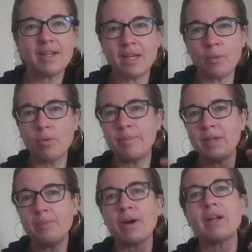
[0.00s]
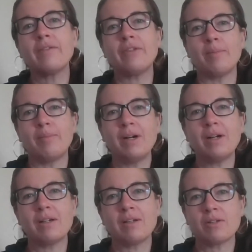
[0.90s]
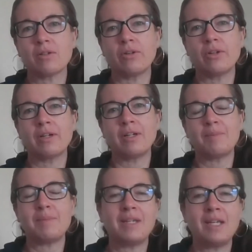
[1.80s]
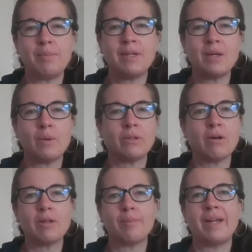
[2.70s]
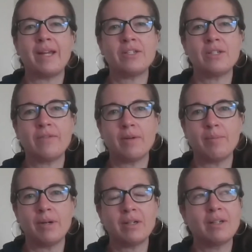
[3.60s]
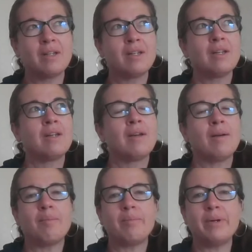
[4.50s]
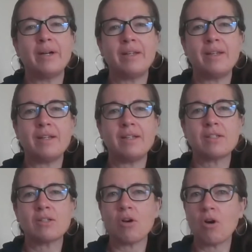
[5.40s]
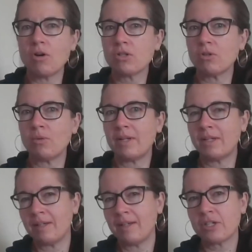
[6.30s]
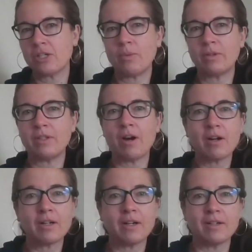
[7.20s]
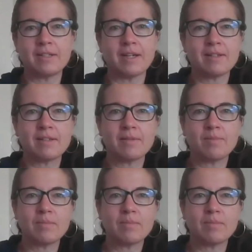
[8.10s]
It will be part of your book, so you're going to be keeping it with all the pages of your book. But it's also in connection with the art contest.